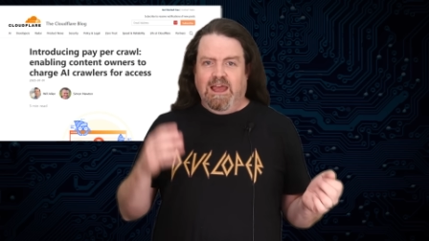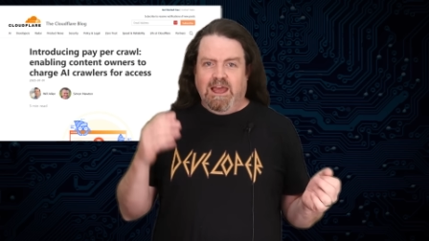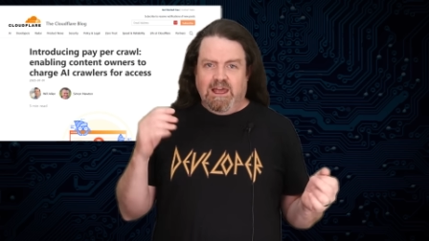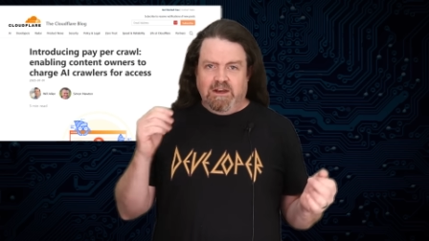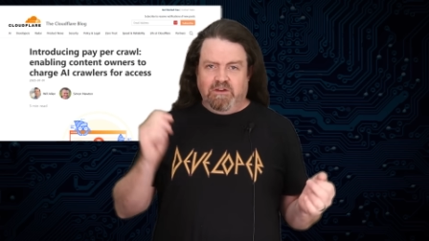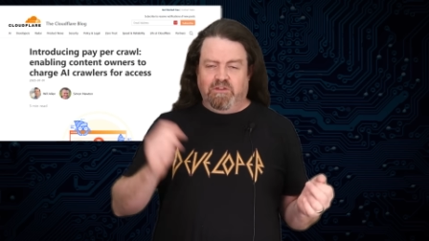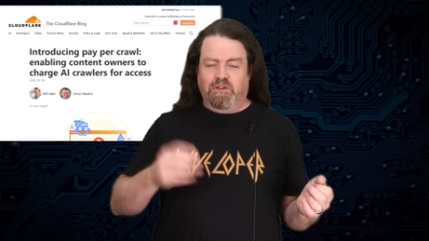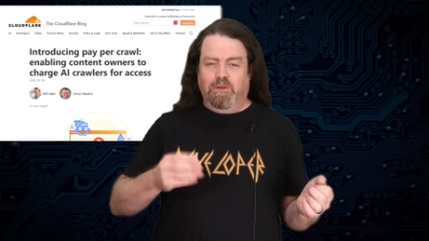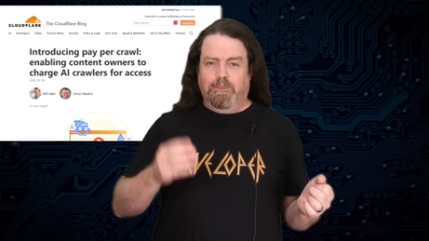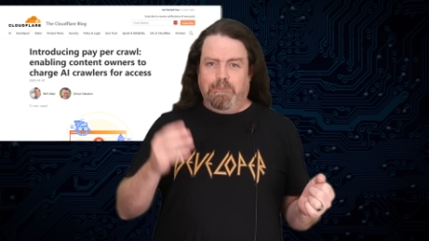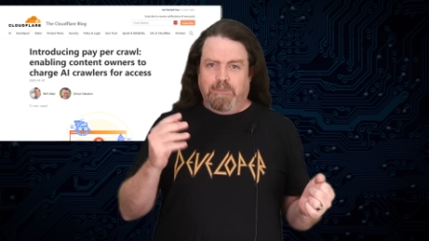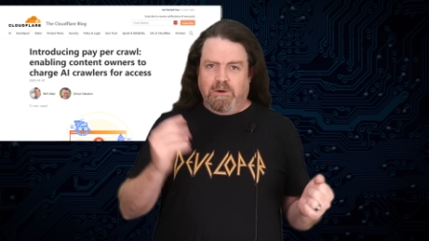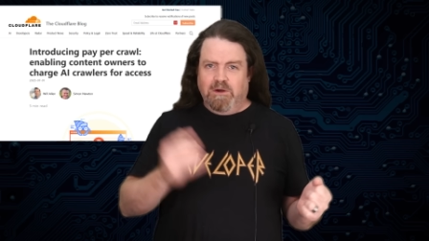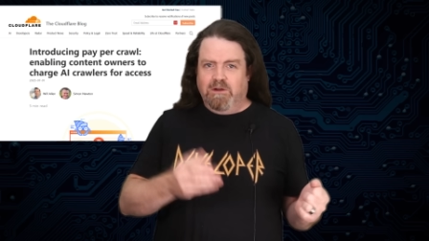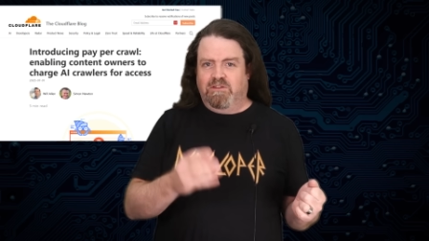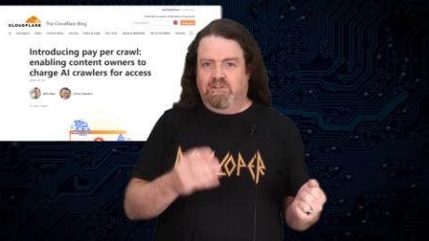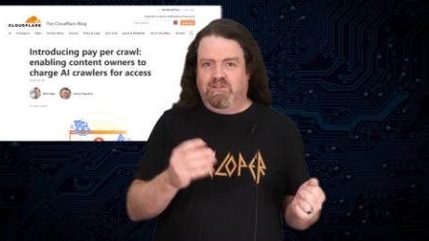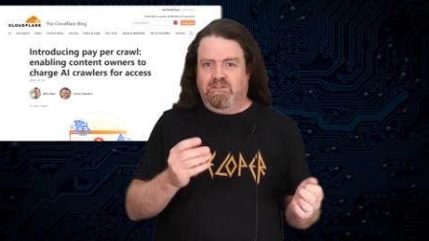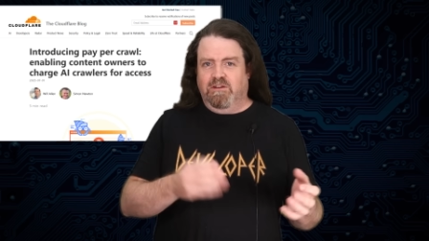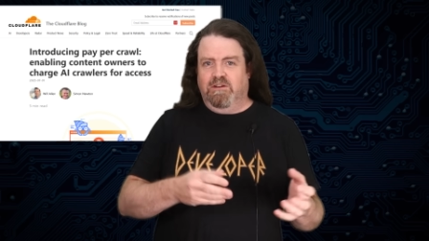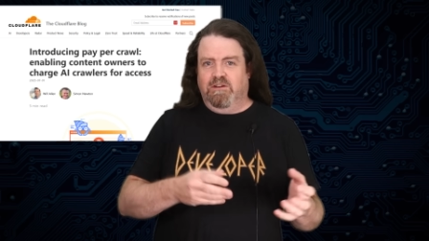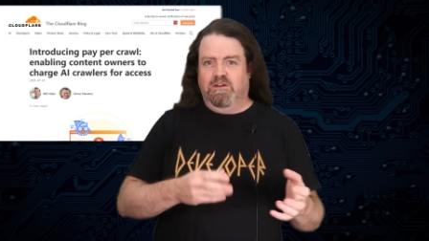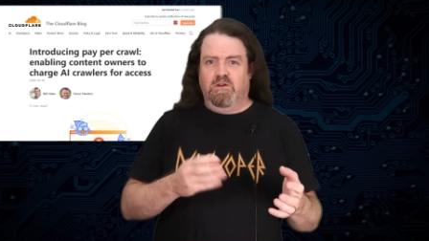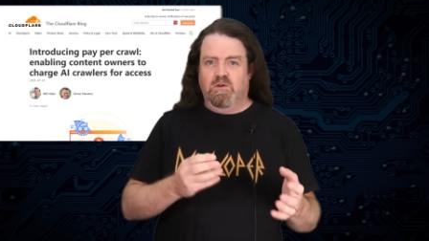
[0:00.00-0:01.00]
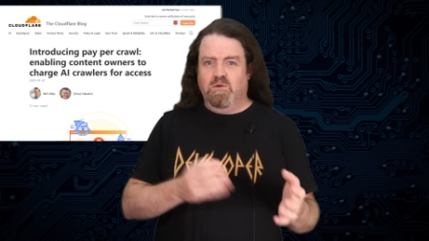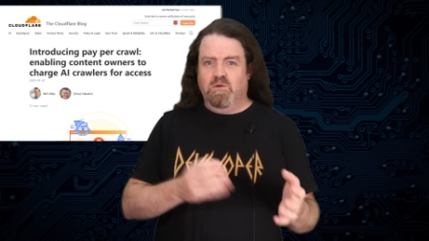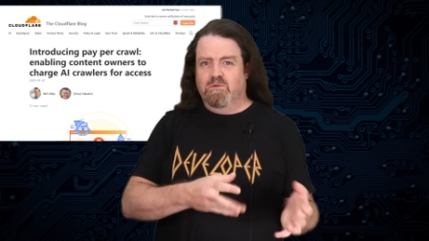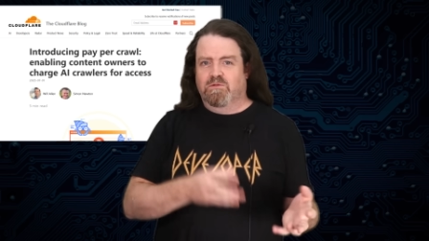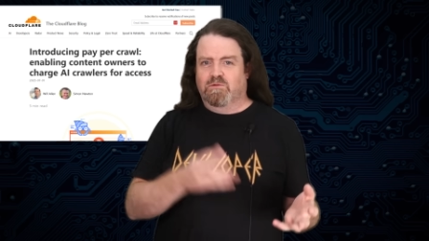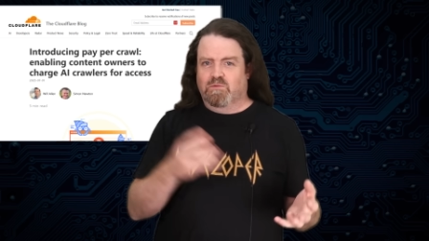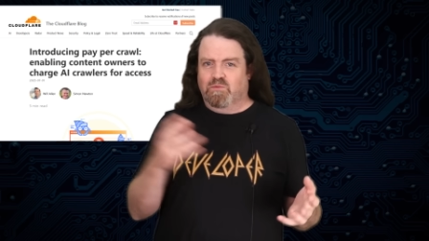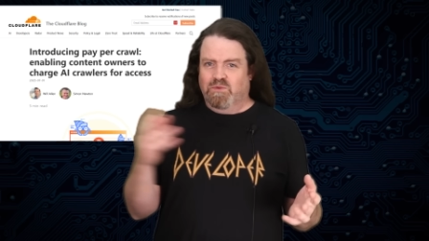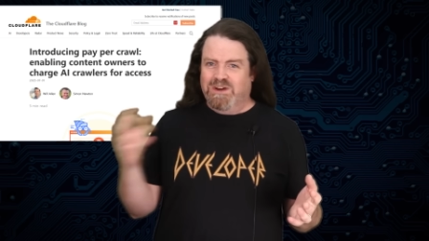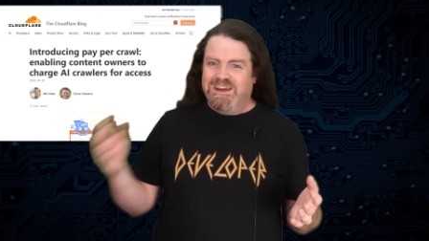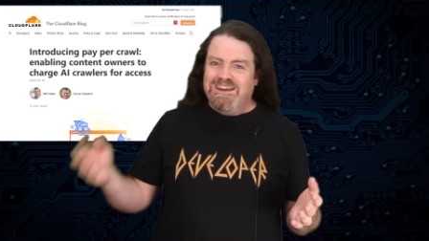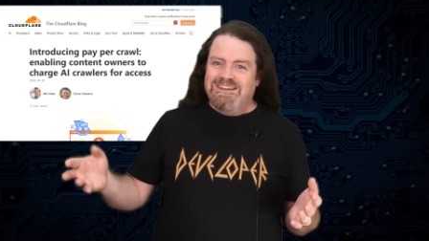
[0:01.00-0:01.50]
and the person
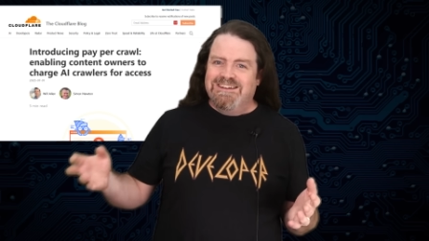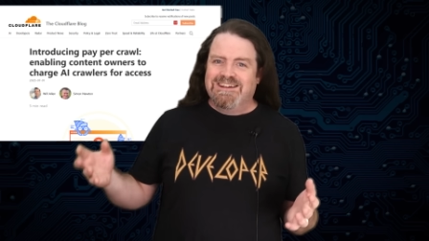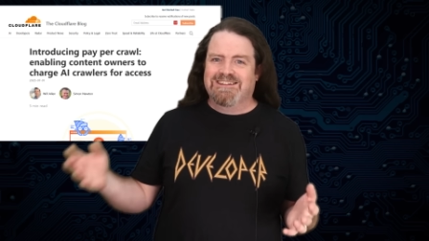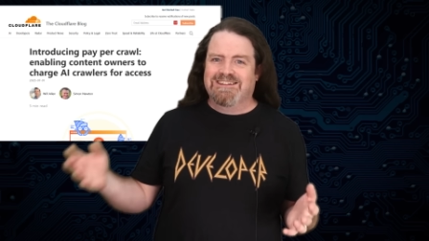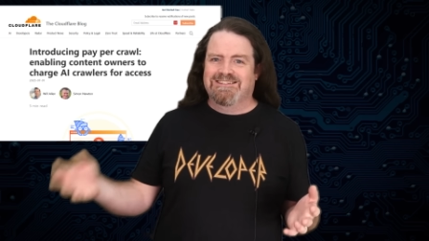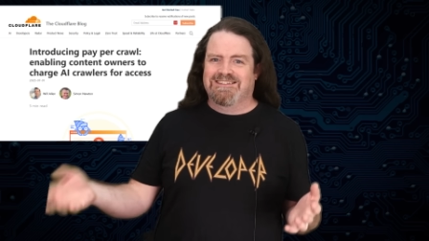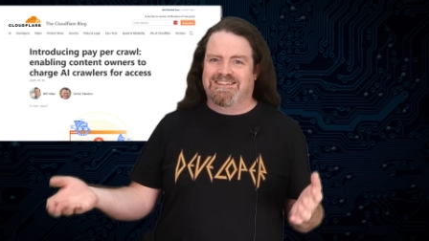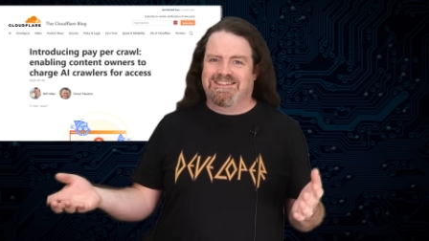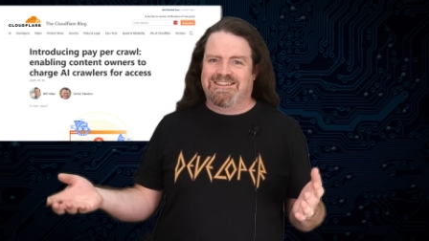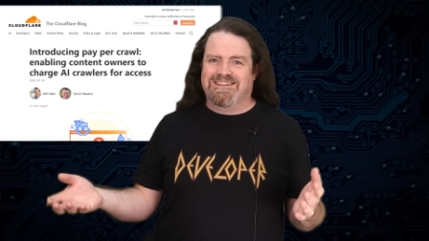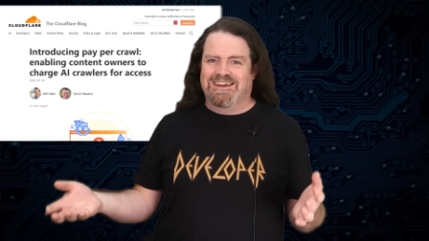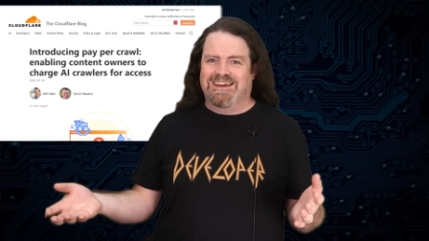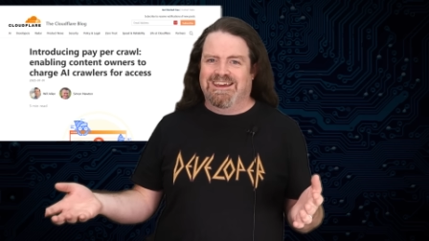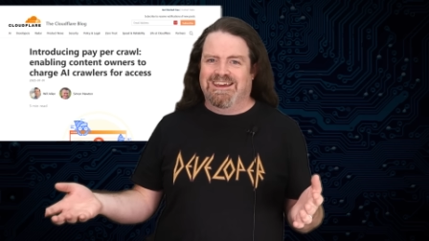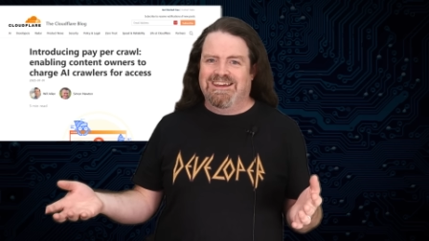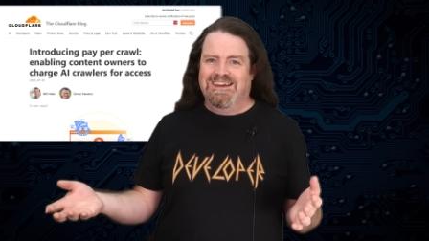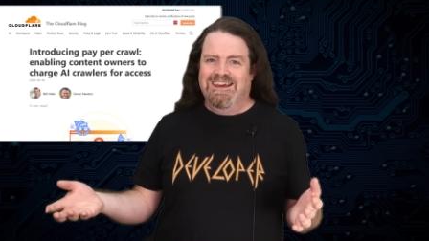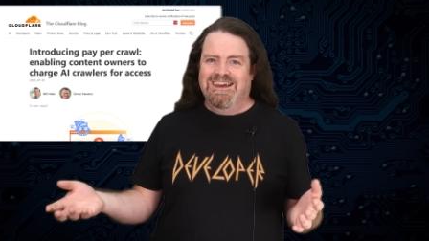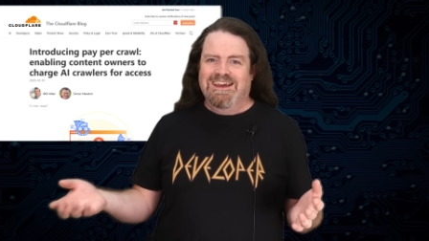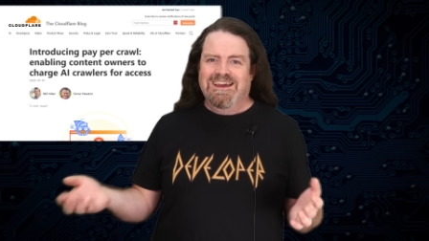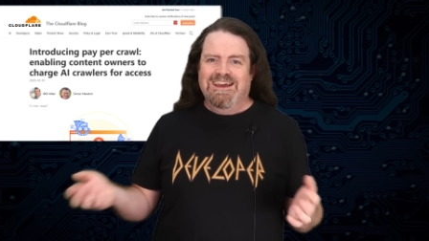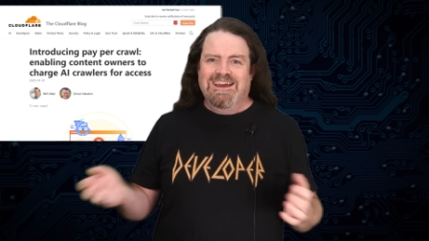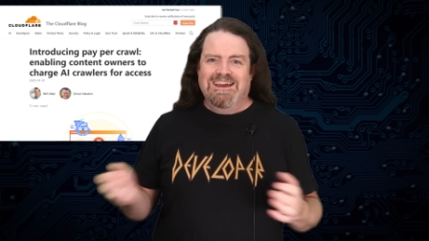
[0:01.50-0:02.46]
who's reading the thing